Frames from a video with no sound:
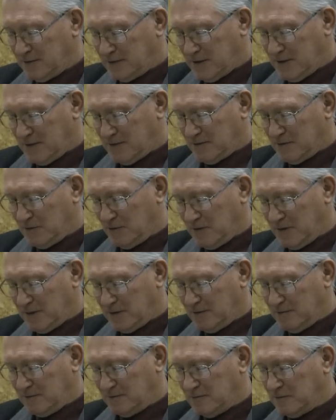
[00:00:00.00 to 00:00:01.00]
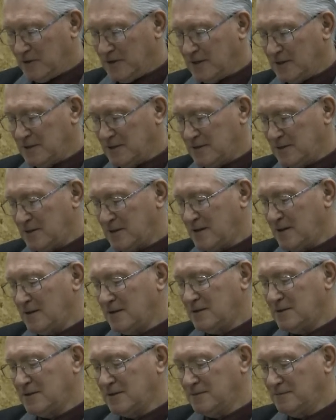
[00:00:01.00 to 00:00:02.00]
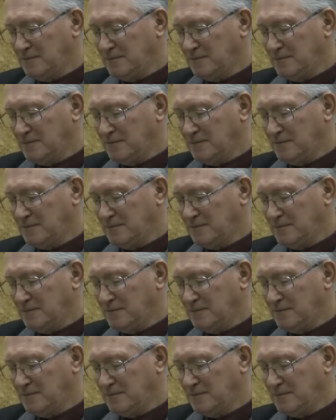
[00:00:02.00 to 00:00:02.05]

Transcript: kind of wrote out was that